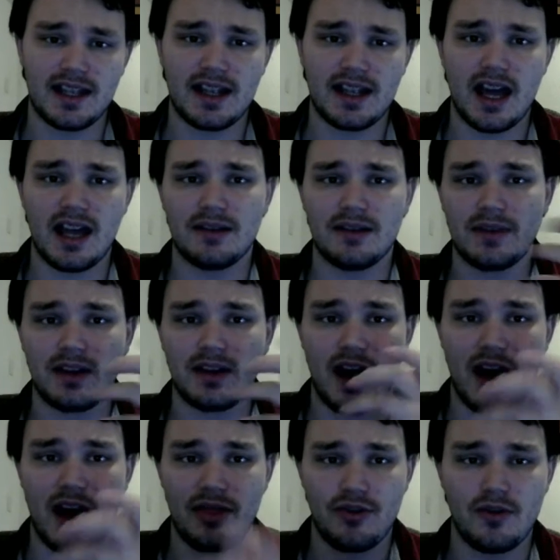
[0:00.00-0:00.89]
they got
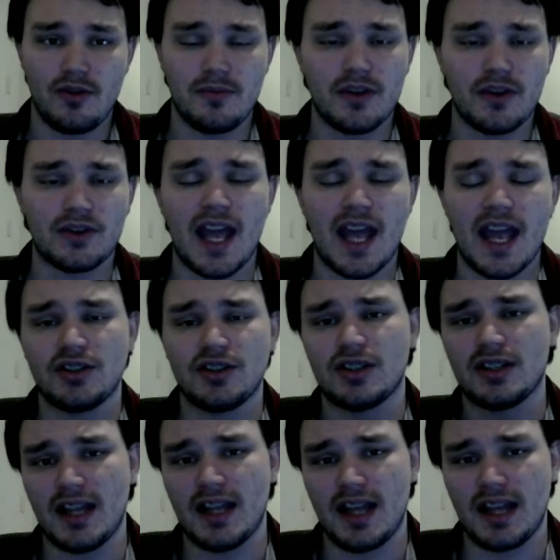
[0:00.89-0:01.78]
it through a
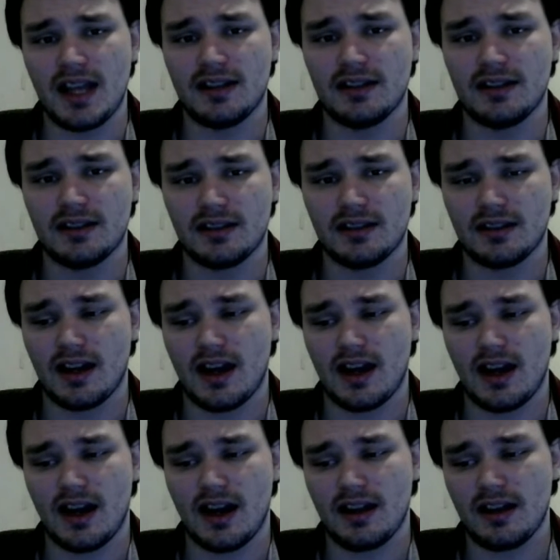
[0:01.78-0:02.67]
mutation
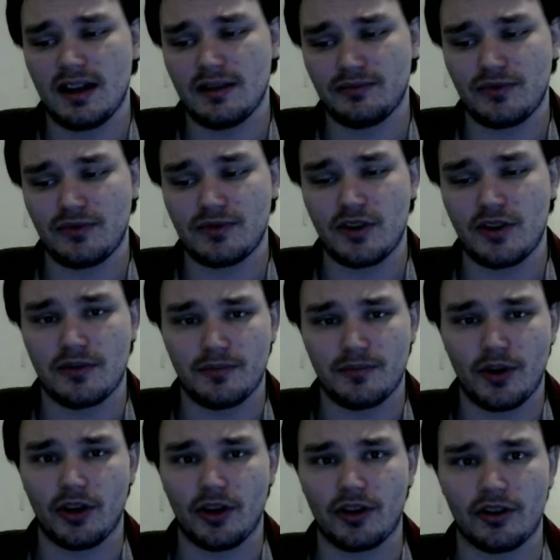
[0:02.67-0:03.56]

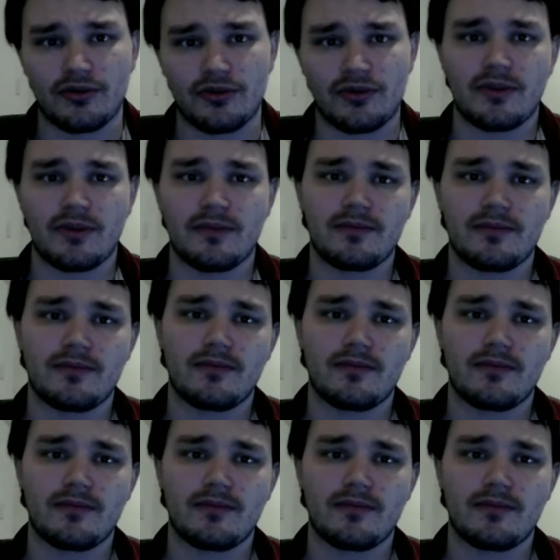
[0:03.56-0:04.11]
during birth.